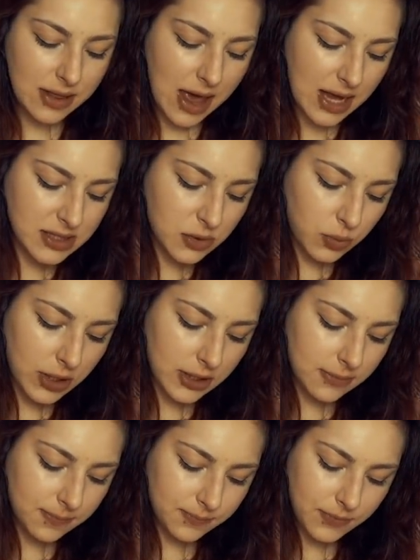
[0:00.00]
the last
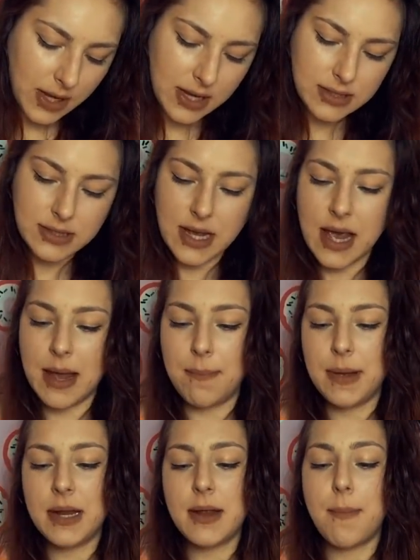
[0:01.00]
one is a
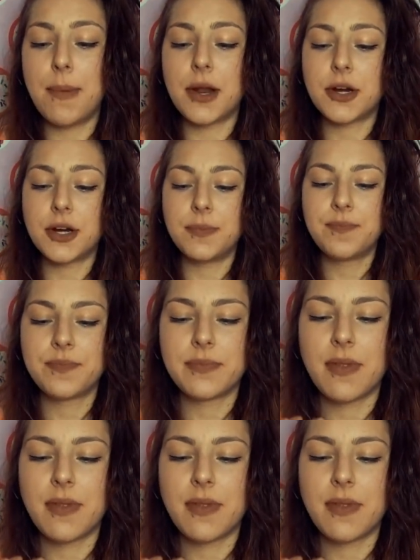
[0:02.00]
peanut butter